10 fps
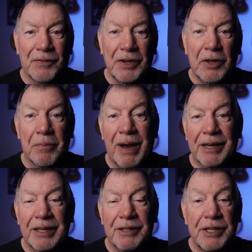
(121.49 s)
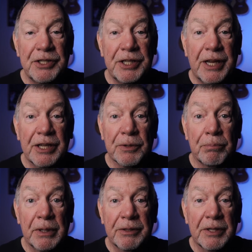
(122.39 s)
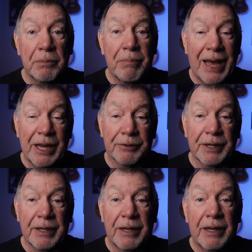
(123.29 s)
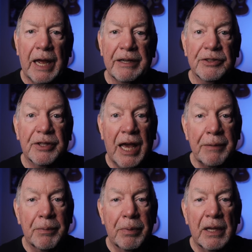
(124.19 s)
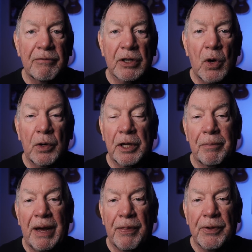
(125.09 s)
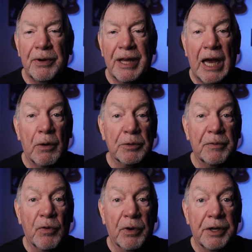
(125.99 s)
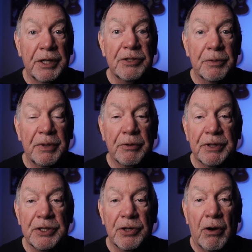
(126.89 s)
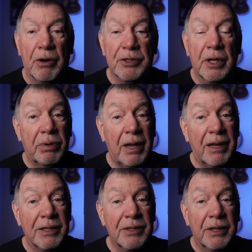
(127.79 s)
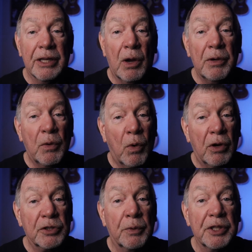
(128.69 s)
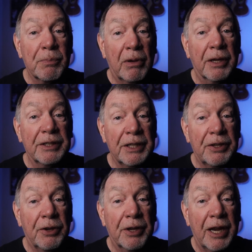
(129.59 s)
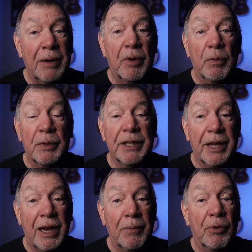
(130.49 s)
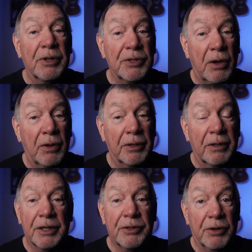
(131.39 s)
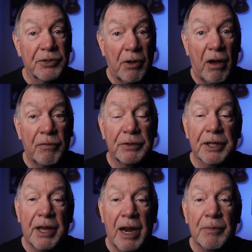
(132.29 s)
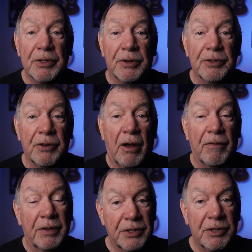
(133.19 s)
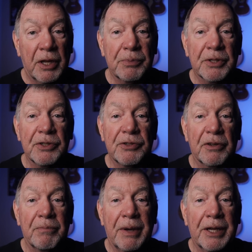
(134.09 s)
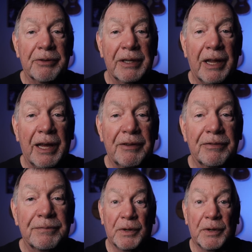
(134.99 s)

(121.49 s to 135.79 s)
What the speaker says: Videomic NTG has a built-in battery, and it's capable of recording about 30 hours before it needs to be recharged. Plus, it only works when it's plugged into your camera and when the camera is on. It turns off when the camera turns off. This helps conserve battery life.